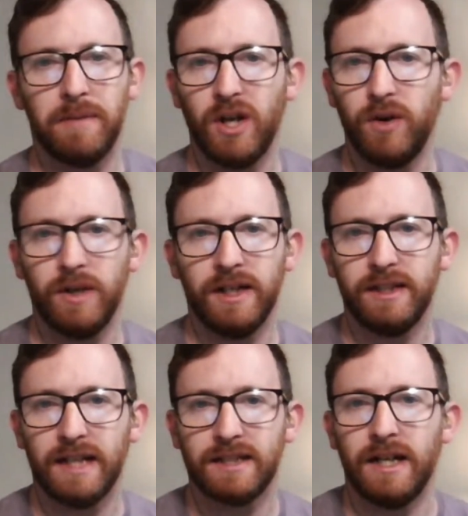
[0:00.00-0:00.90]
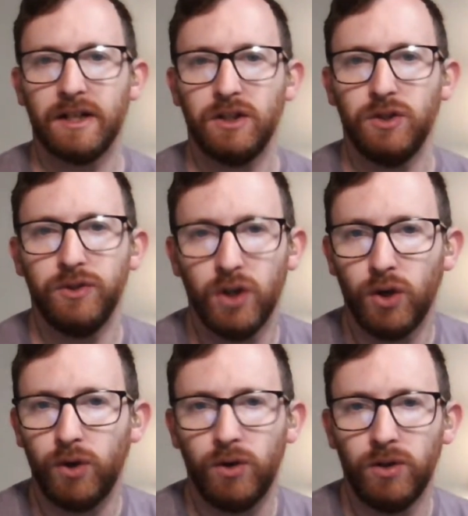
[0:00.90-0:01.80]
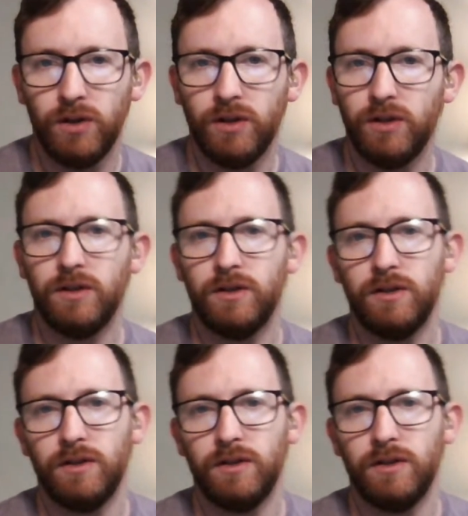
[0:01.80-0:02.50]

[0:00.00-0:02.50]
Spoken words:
a ceramic coating, that's not including the hole.